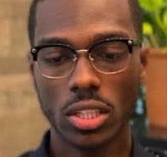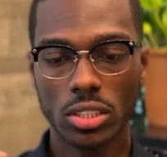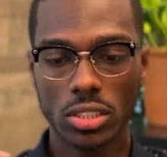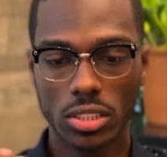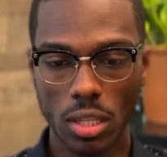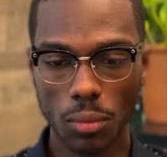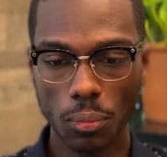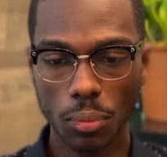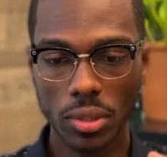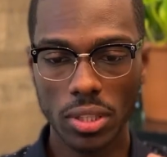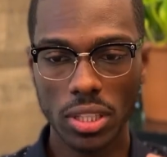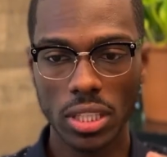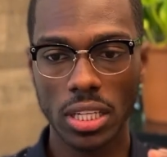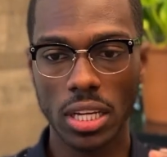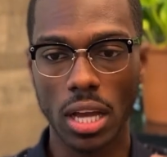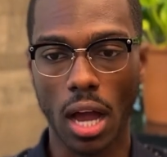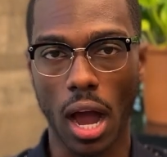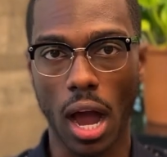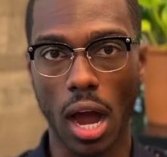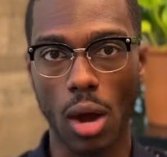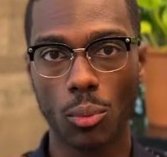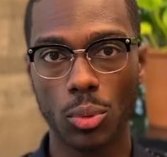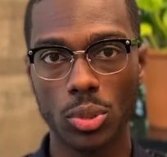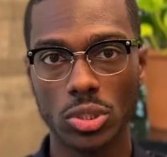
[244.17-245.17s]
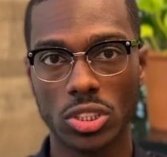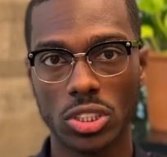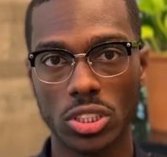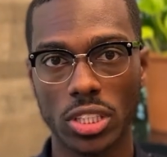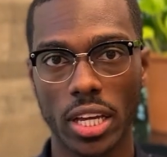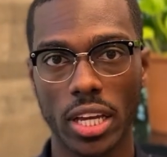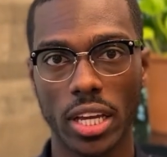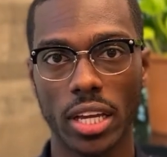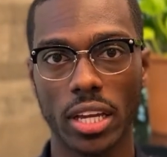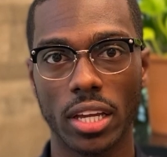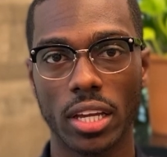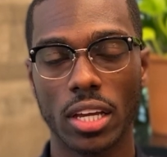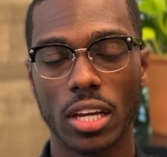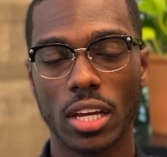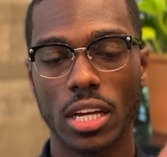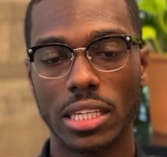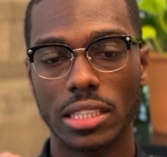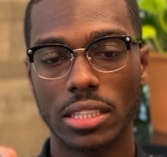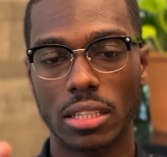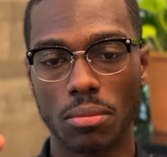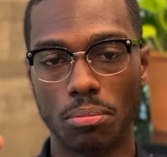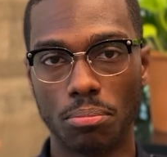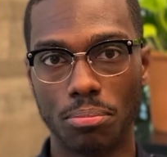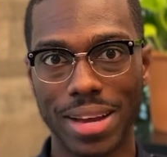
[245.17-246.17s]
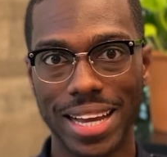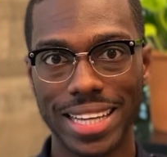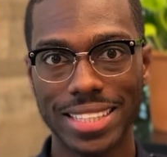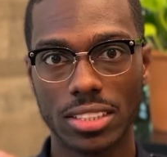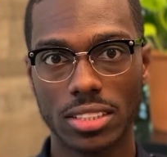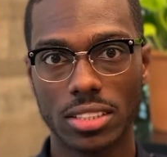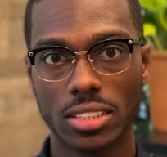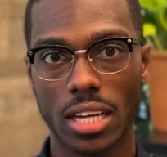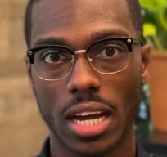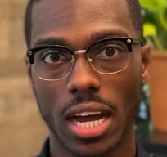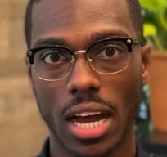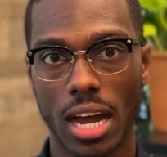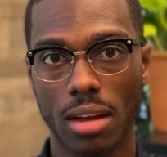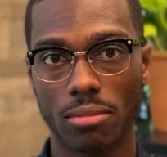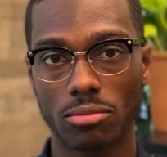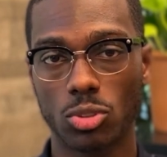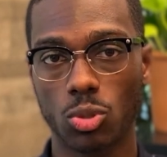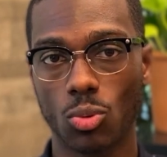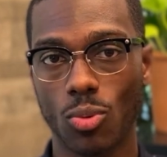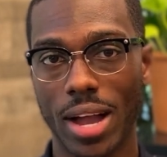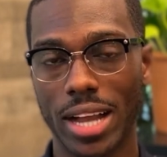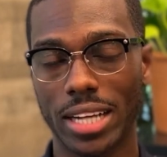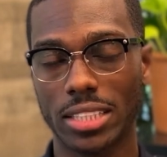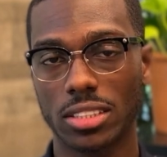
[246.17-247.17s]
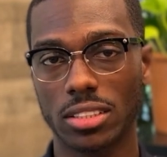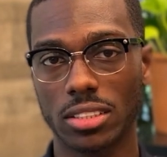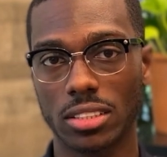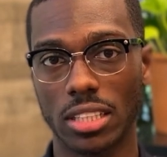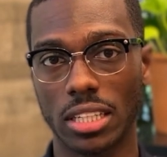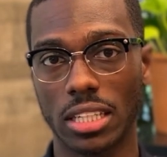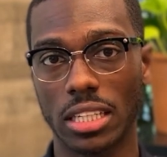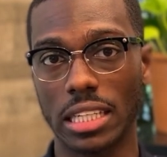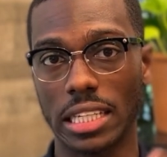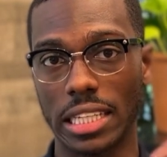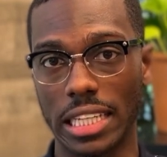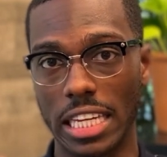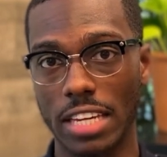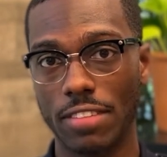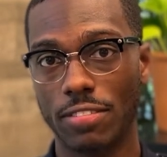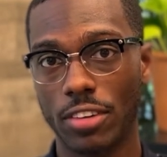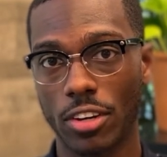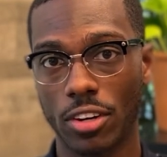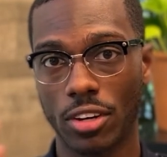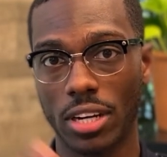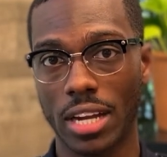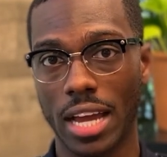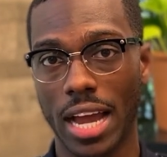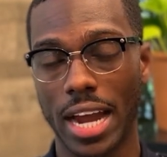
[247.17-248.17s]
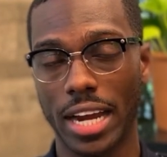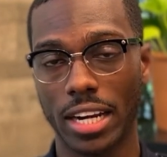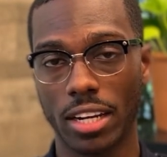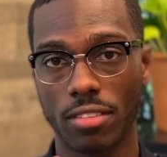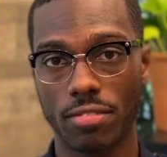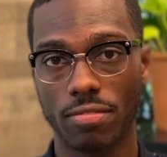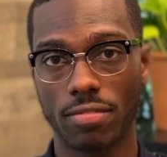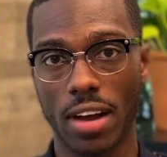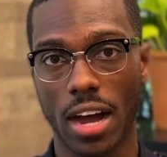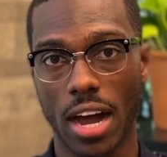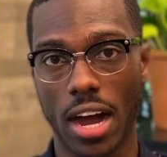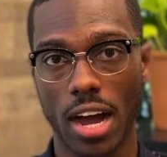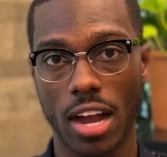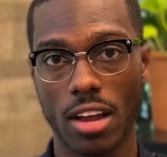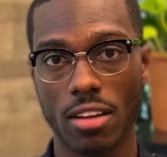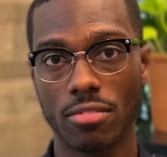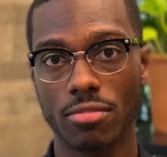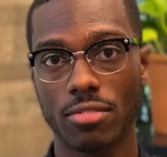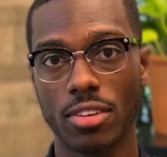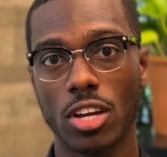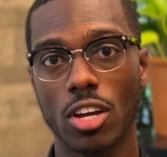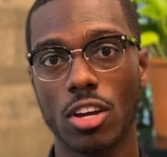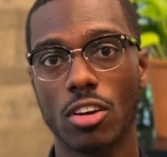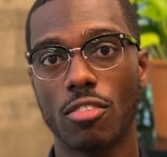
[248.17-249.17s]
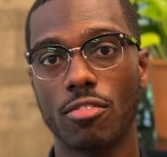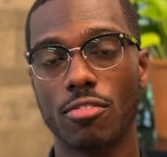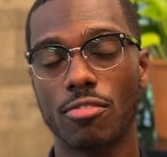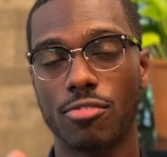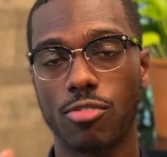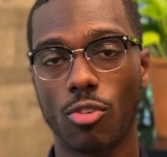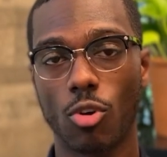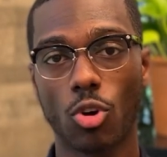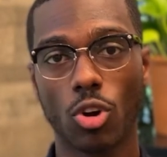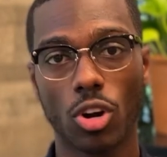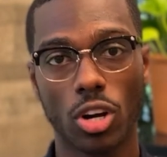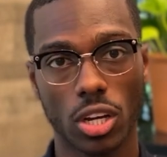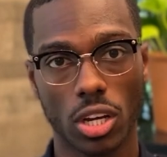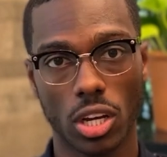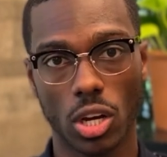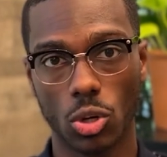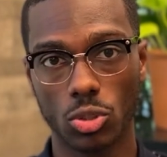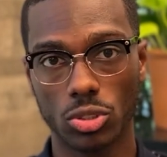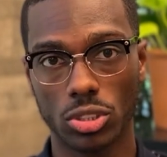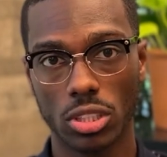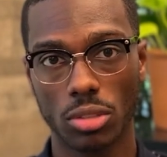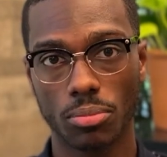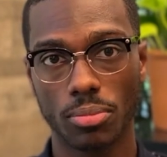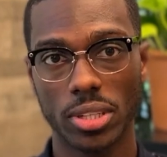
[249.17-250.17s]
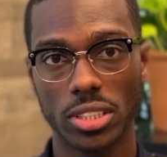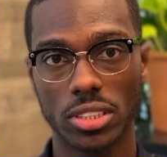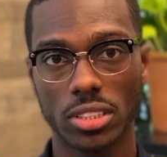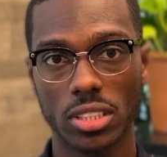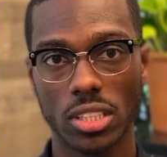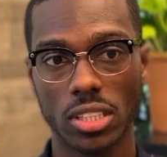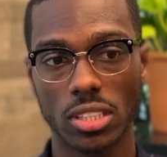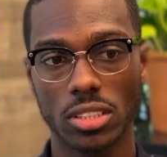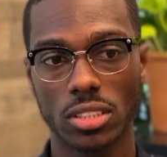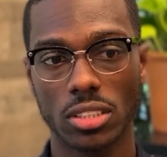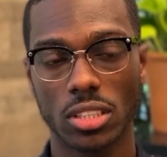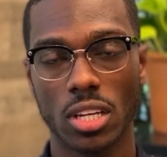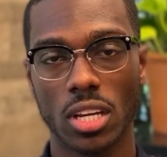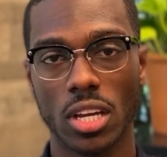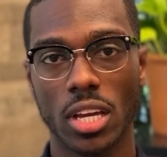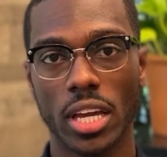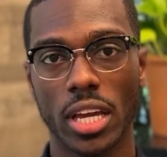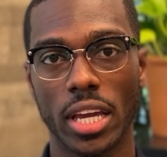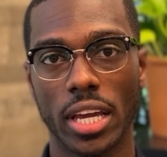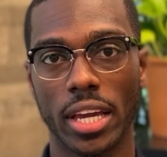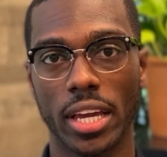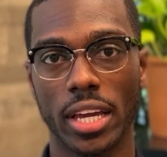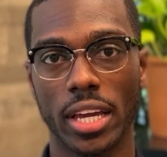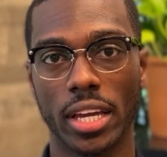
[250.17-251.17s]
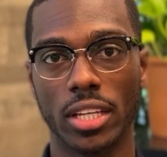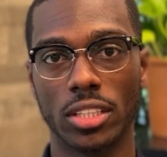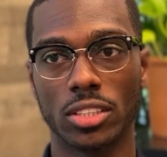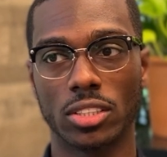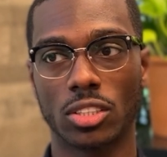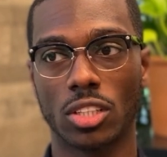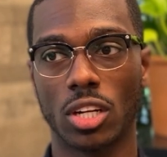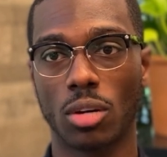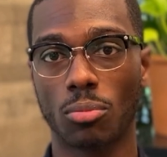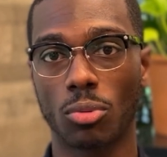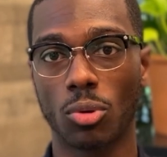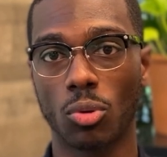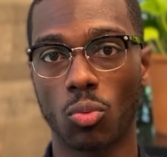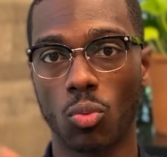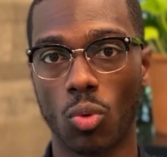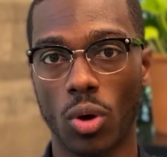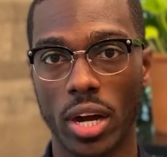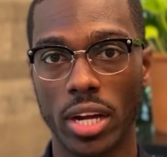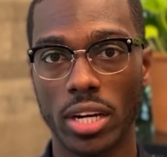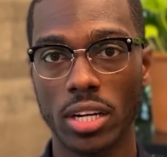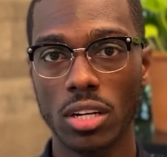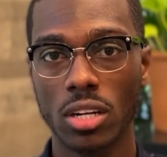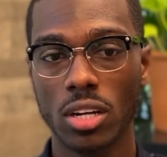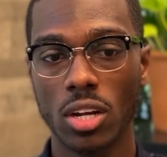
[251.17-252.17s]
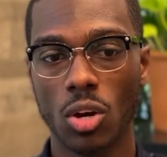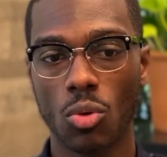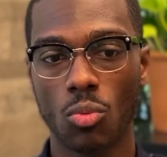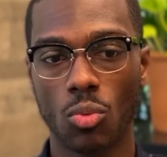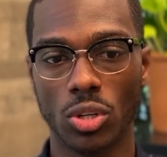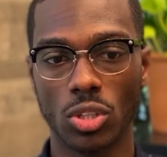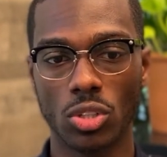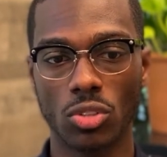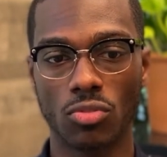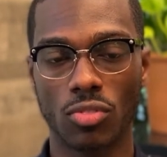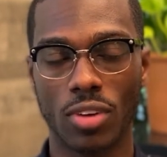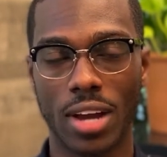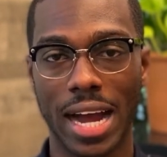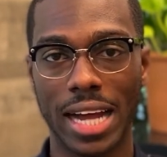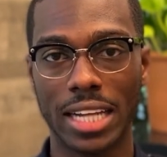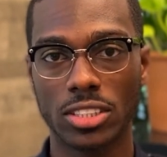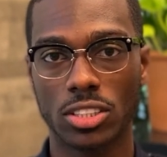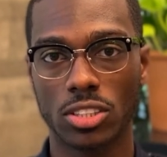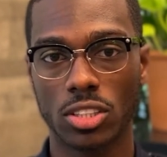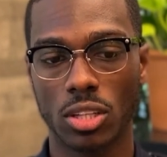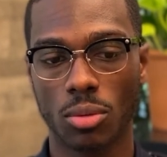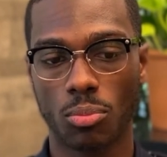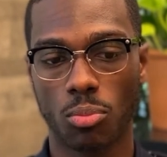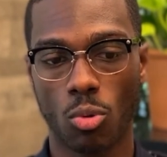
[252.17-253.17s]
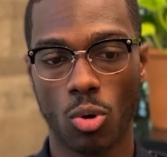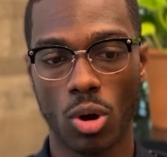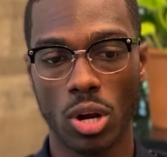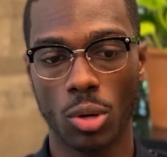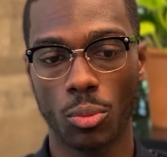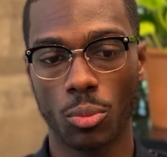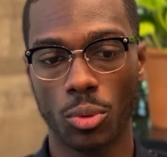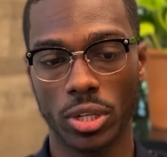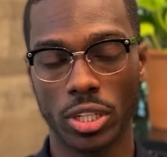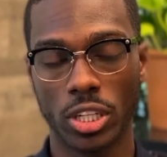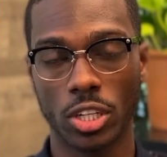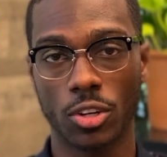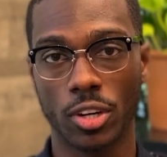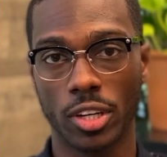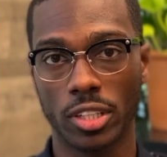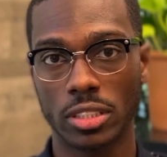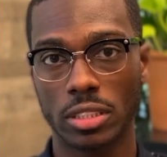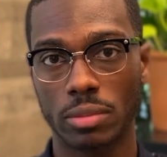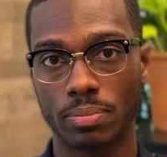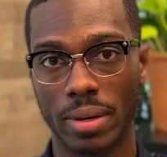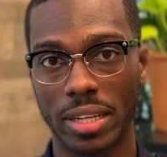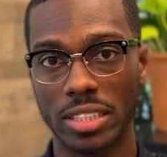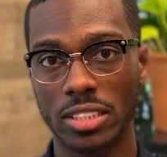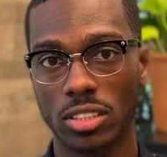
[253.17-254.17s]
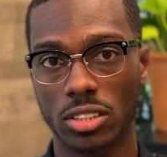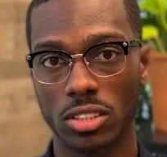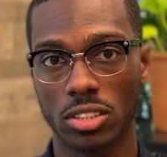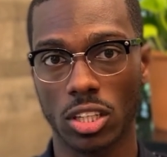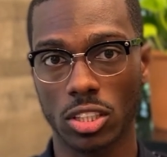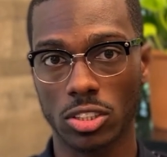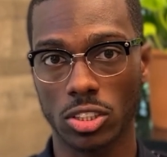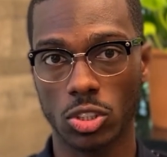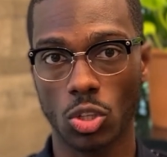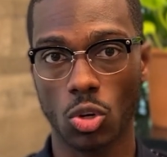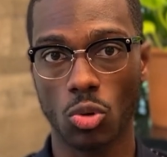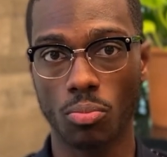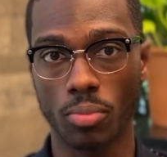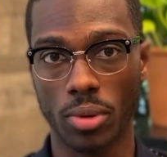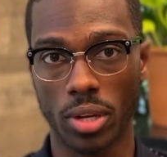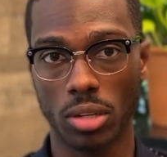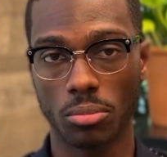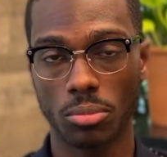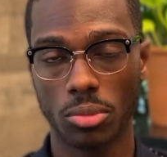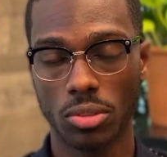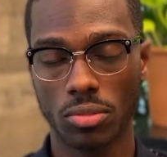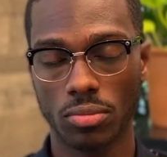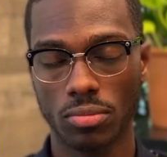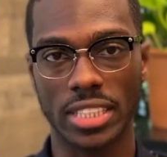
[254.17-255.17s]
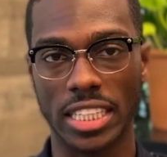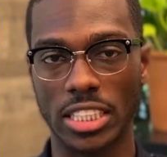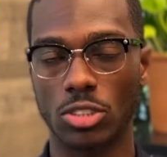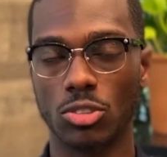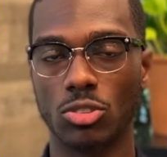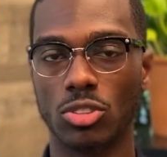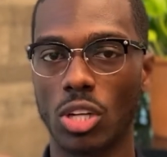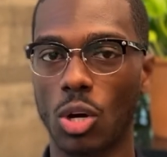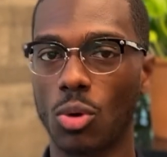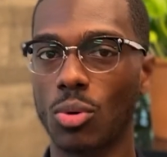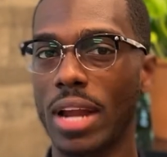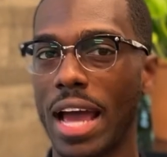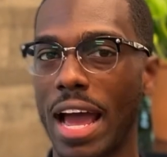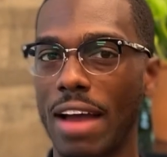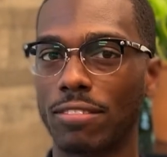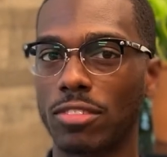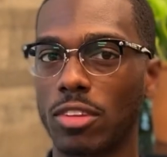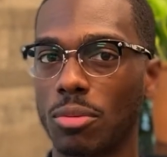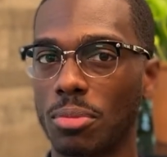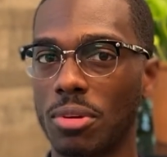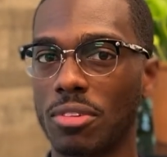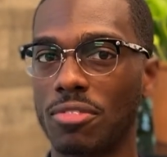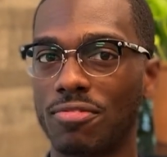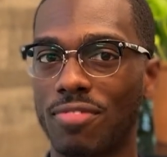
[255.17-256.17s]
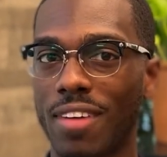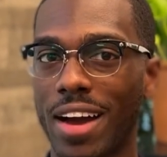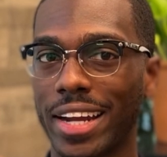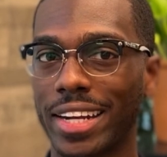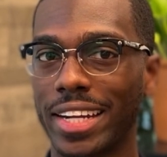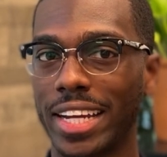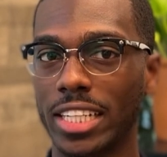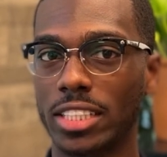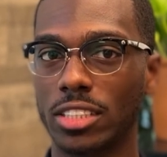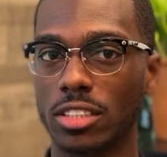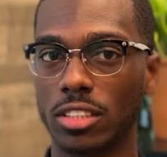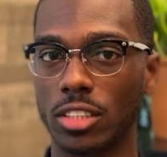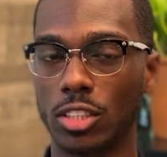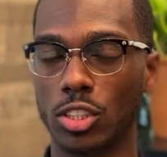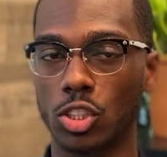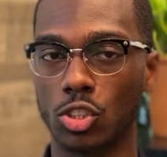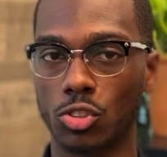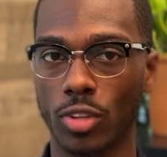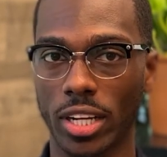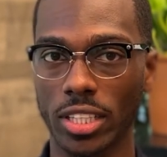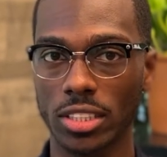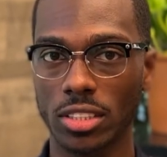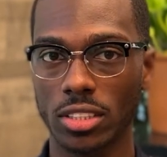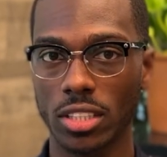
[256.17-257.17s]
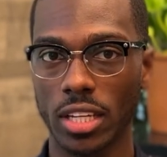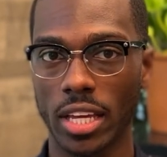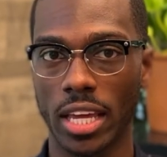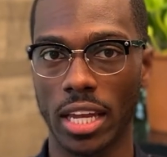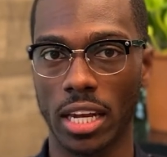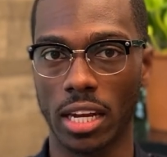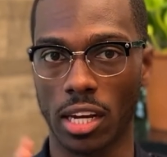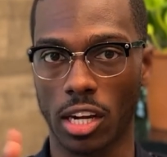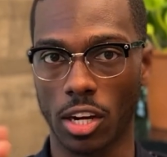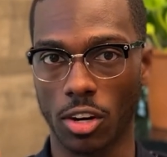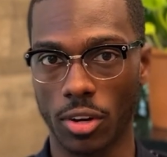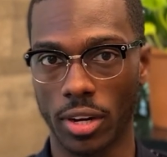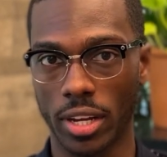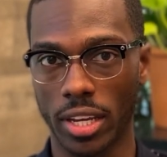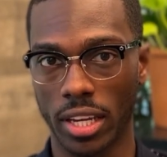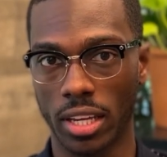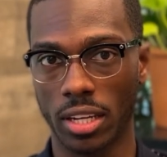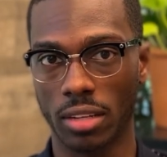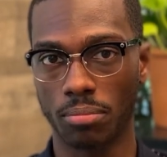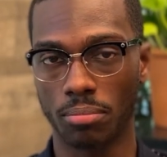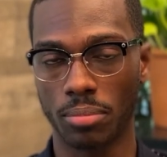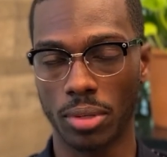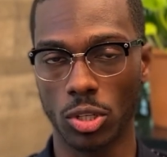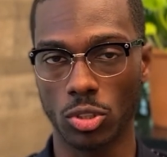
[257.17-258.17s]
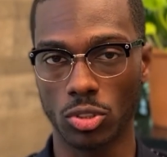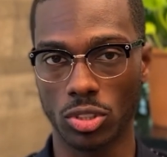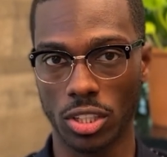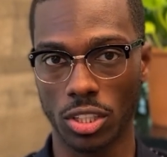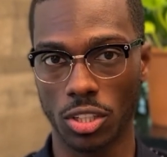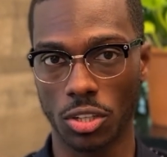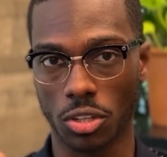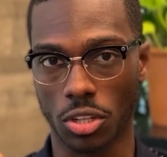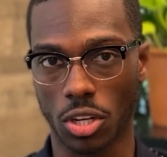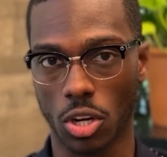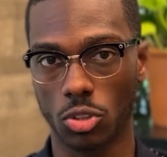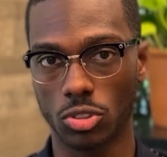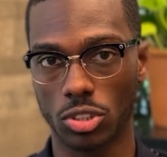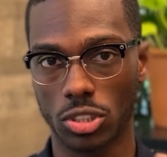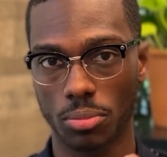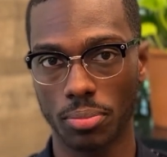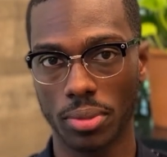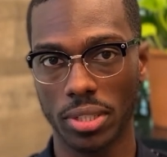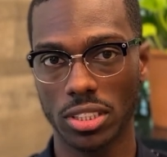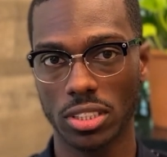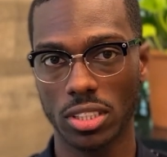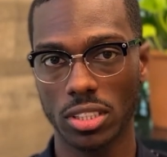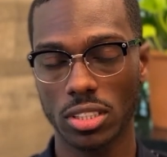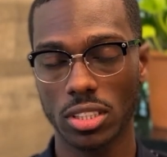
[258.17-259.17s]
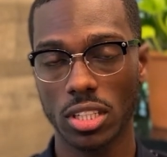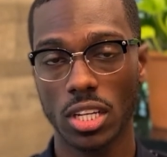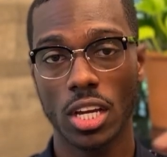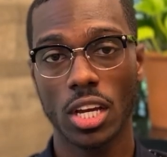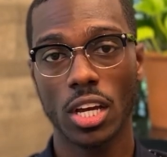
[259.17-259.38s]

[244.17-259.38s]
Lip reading: Typically, I would say the best time to actually leave your 9 to 5 for a coaching business is, number one, when you've gotten to the point where your expenses are so minimal that you don't have to be financially stressed in learning and building your coaching business.